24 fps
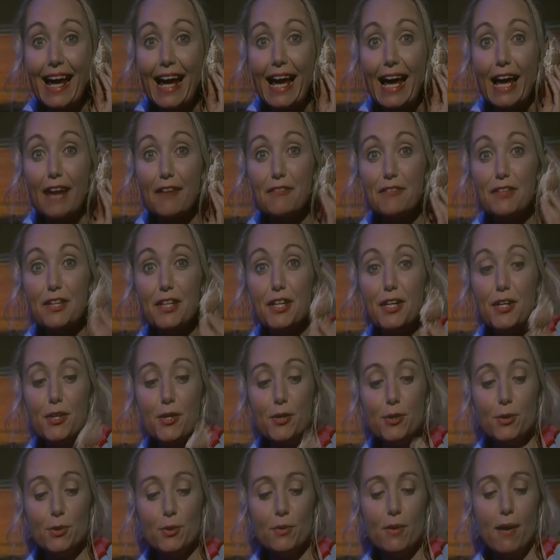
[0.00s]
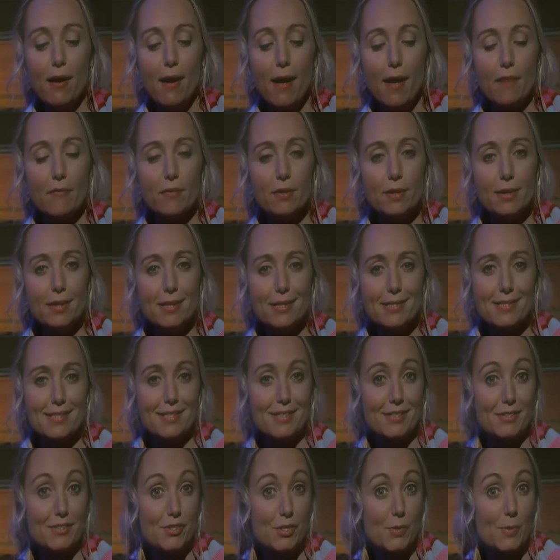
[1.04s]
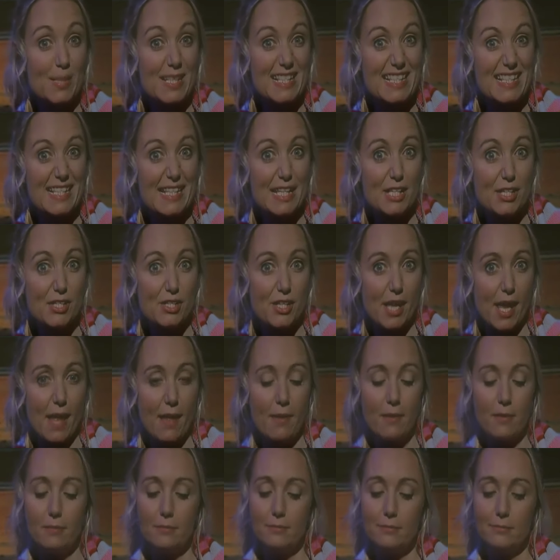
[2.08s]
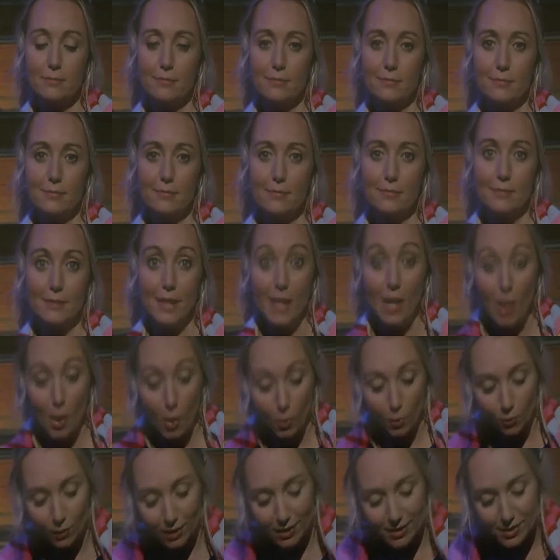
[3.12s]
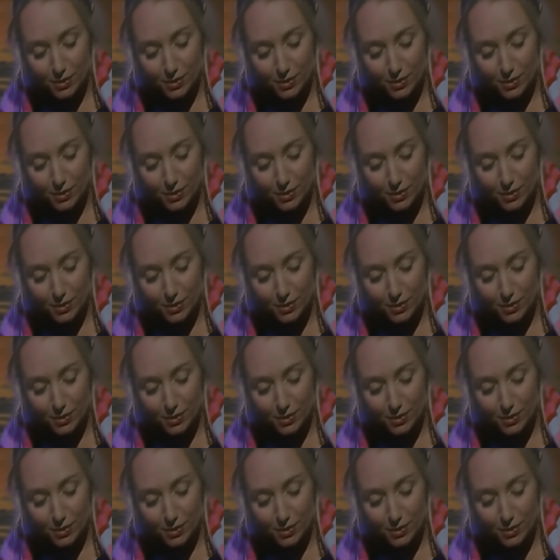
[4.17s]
Have you ever listened to a seashell? My name is Kerry